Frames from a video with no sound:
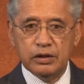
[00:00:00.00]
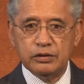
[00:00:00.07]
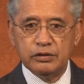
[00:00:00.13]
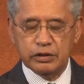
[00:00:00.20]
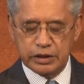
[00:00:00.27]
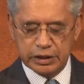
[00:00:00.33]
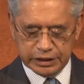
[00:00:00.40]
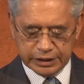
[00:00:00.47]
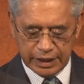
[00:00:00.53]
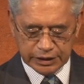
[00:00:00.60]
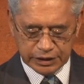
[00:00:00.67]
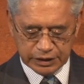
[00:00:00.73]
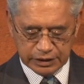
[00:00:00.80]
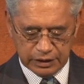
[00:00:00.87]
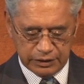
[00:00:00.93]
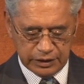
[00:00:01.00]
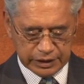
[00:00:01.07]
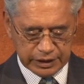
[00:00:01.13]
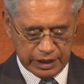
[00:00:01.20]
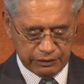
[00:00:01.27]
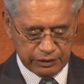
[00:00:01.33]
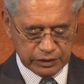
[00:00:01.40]
to discuss the
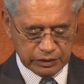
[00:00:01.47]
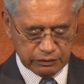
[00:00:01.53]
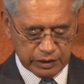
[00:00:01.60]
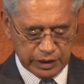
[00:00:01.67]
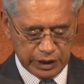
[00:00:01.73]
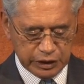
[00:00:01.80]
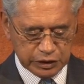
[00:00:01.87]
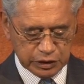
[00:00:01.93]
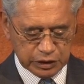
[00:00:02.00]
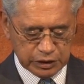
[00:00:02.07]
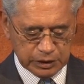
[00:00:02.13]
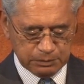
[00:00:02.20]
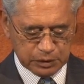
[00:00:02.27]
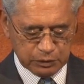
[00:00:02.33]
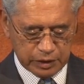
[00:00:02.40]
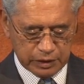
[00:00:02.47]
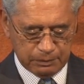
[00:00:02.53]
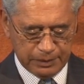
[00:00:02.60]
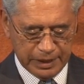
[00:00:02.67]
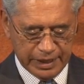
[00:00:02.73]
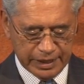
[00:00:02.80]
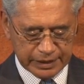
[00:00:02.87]
current relationships with the
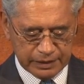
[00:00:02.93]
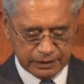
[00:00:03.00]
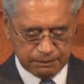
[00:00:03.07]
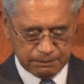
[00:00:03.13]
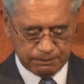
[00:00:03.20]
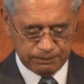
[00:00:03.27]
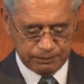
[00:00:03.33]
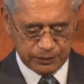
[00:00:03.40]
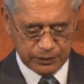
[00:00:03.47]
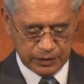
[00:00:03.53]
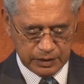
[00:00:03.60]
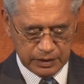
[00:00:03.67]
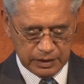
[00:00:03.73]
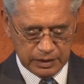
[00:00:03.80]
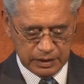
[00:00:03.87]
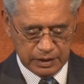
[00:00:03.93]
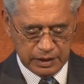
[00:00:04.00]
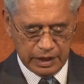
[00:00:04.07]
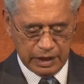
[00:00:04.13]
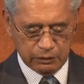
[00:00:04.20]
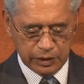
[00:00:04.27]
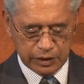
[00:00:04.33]
park
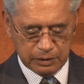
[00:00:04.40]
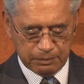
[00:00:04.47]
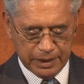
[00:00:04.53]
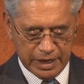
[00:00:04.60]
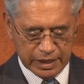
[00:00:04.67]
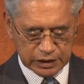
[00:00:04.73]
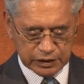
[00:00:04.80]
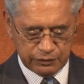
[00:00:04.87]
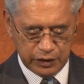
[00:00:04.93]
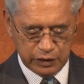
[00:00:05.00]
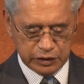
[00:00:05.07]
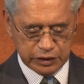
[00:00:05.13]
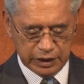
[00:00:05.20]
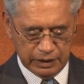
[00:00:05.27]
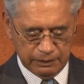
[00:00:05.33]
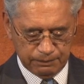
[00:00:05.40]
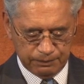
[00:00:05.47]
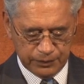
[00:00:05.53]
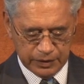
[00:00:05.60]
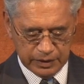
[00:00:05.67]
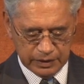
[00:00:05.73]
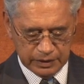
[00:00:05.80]
and with the park's future.
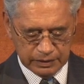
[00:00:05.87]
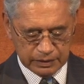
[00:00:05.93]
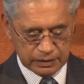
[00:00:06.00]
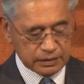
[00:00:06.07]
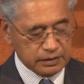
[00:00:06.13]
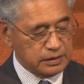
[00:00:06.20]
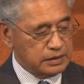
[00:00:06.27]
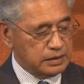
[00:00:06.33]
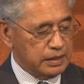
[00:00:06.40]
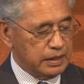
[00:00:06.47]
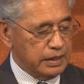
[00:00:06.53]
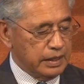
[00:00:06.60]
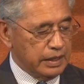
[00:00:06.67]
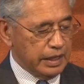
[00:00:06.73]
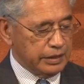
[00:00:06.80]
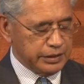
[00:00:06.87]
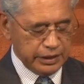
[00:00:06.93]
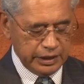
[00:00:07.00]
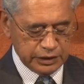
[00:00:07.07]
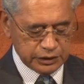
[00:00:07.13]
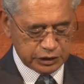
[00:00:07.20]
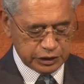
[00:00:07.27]
At
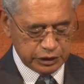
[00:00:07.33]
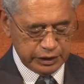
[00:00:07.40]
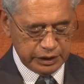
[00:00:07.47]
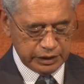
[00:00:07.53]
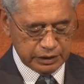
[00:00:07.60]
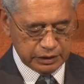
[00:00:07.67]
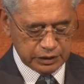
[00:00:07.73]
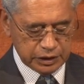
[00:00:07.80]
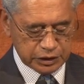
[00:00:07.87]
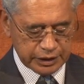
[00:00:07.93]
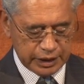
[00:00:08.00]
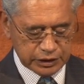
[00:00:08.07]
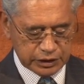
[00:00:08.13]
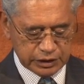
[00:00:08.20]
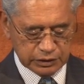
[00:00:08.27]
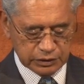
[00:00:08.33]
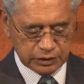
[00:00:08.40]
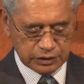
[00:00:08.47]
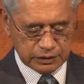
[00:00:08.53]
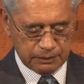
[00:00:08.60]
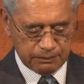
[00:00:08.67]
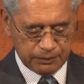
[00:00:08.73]
the ensuing
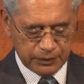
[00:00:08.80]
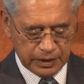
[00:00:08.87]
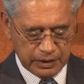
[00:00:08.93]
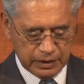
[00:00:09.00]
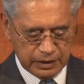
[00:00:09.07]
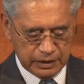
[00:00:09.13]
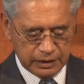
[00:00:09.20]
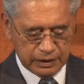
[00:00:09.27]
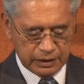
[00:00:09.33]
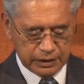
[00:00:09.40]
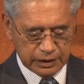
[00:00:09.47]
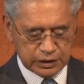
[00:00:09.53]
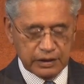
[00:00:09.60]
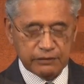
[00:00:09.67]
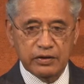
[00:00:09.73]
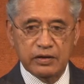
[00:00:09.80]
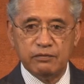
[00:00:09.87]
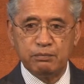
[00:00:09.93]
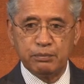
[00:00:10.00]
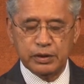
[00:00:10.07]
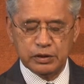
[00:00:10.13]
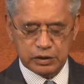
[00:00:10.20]
discussions, the 7
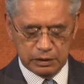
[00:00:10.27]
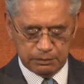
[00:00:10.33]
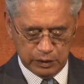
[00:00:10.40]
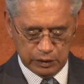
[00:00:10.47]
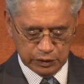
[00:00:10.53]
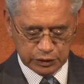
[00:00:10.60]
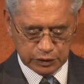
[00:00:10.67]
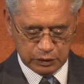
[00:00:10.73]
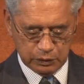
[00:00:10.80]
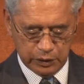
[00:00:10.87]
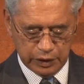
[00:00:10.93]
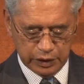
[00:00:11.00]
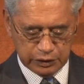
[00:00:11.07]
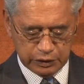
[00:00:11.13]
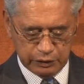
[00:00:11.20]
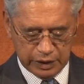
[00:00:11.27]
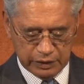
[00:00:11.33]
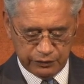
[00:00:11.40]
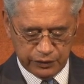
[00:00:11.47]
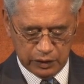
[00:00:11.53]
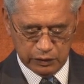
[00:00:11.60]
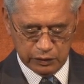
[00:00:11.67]
principles were to
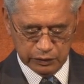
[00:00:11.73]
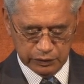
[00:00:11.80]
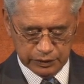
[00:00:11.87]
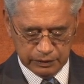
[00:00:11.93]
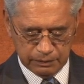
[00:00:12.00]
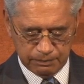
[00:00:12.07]
unfold.